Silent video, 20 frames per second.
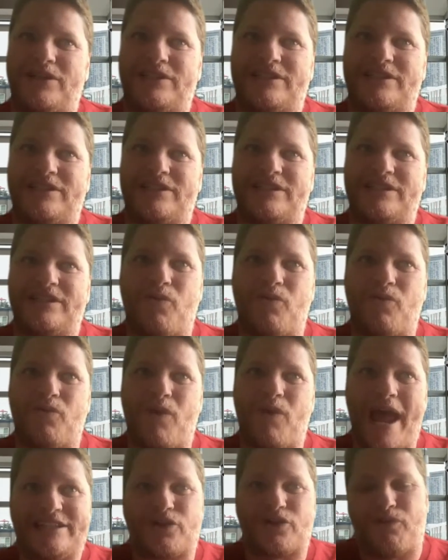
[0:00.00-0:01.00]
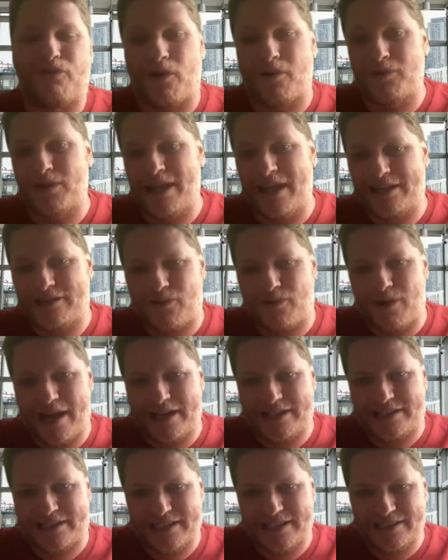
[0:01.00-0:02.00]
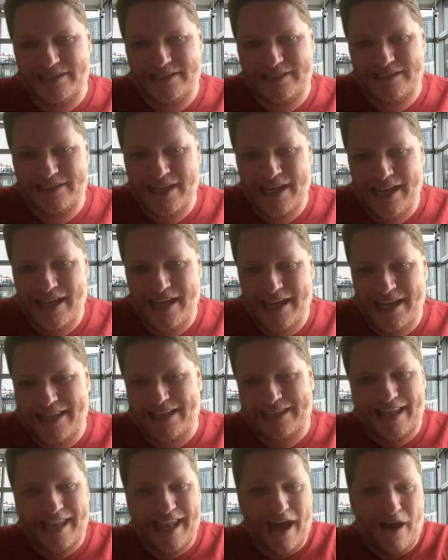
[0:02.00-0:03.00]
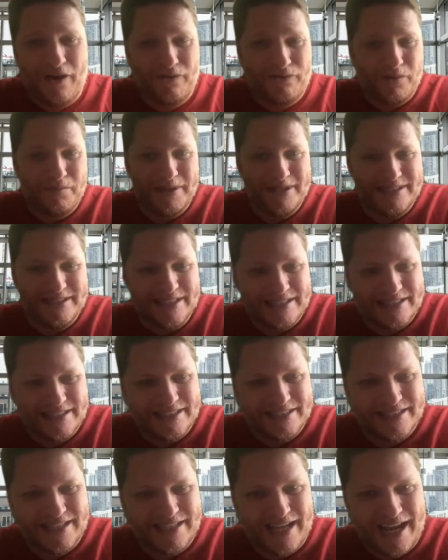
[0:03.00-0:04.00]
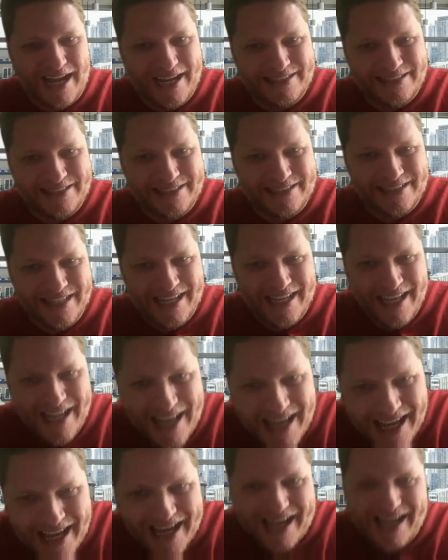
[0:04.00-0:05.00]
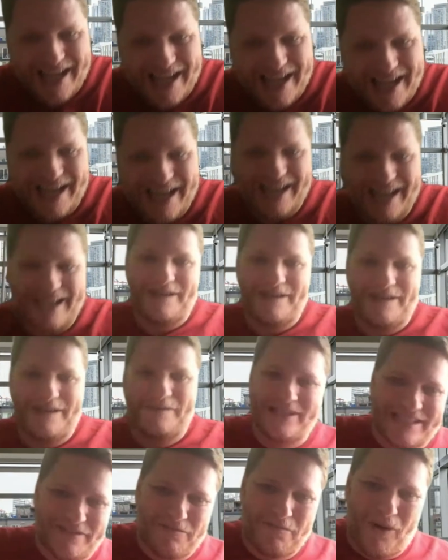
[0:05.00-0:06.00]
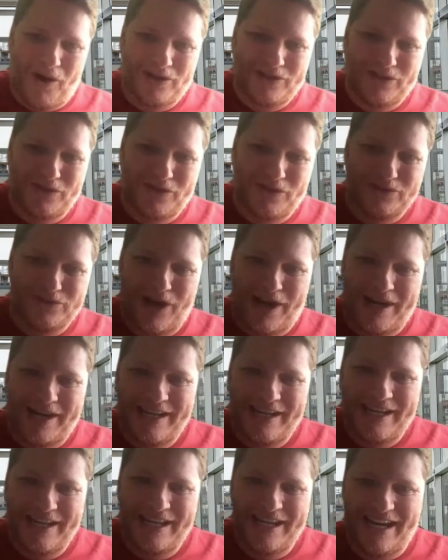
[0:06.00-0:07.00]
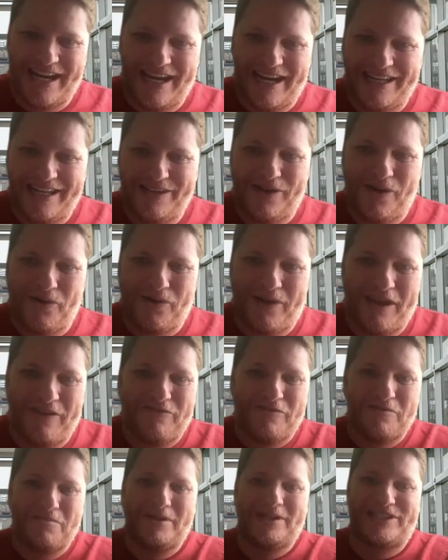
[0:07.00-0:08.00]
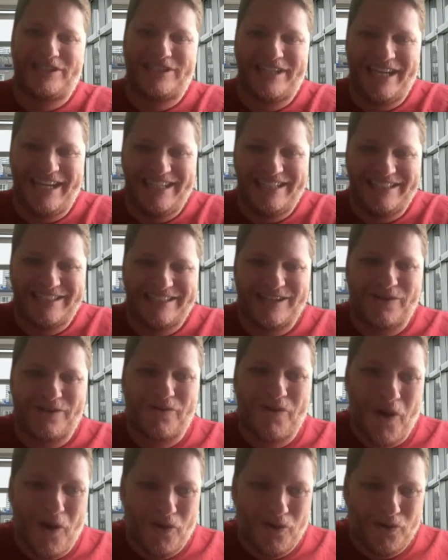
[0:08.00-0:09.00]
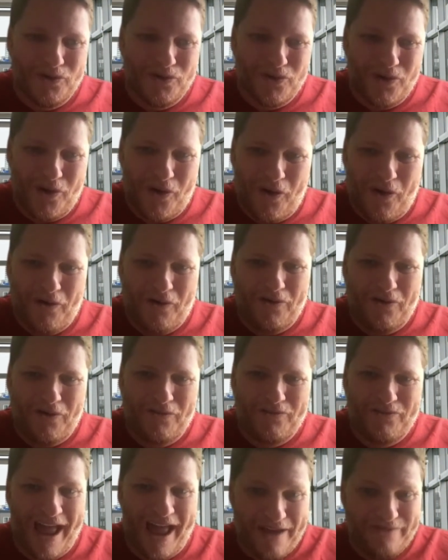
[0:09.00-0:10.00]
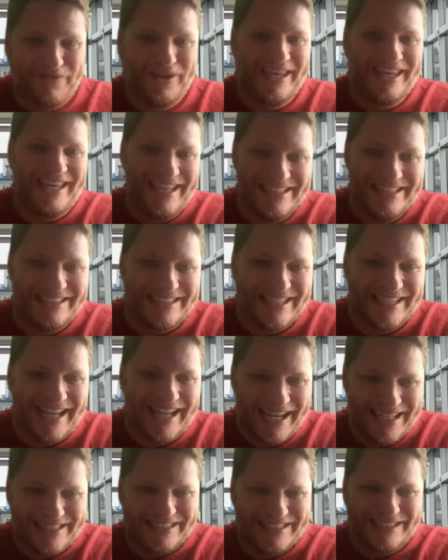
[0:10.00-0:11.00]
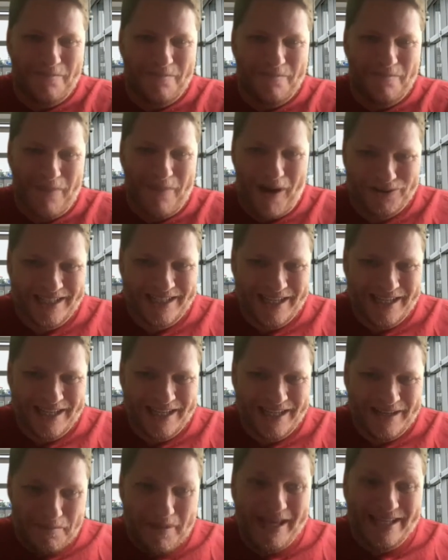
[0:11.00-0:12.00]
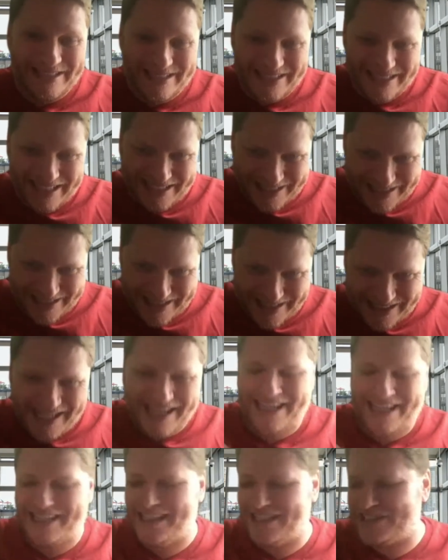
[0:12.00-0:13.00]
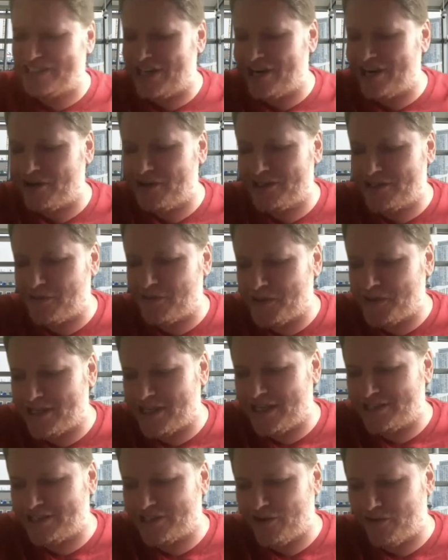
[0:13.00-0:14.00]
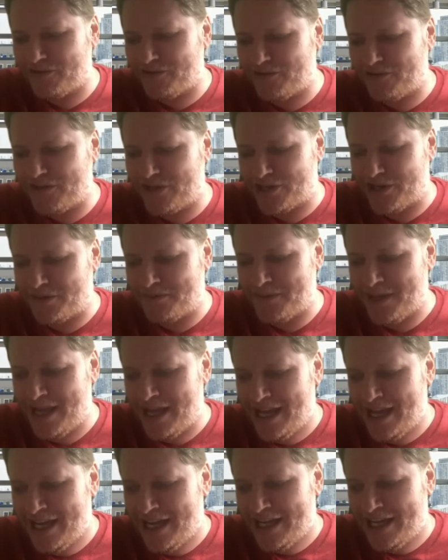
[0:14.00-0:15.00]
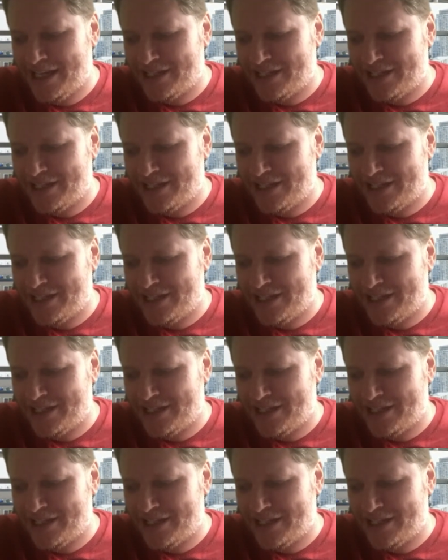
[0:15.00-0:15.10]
experts ways to formulate questions that allow for business insights. Predictive models are, giving machines the role of having insights about the business in a general interpretation of the term.